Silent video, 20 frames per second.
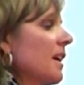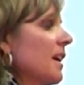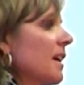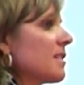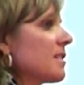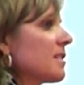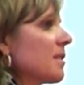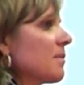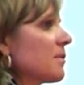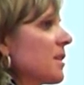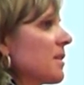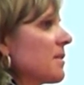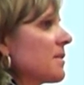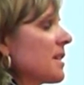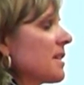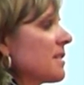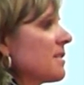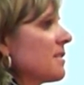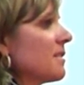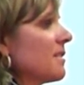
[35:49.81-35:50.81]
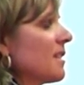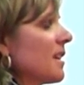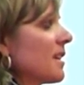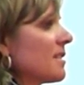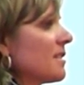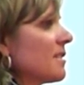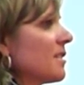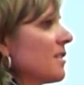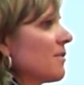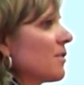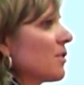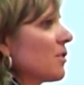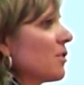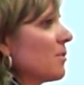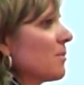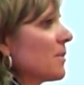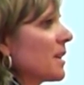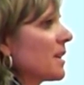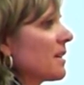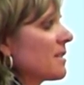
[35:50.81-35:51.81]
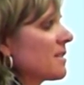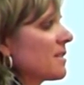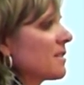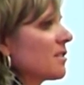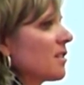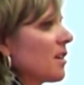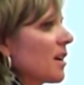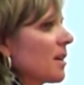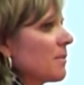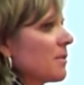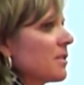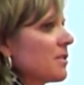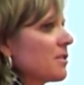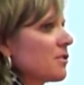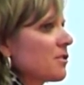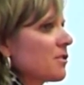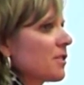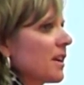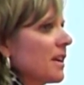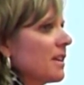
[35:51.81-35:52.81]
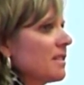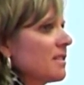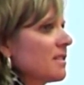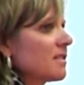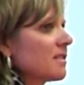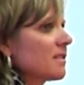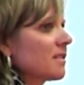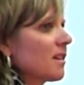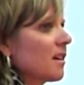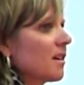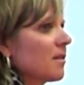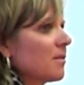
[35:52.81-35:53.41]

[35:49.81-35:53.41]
And sometimes that's difficult because of time constraints.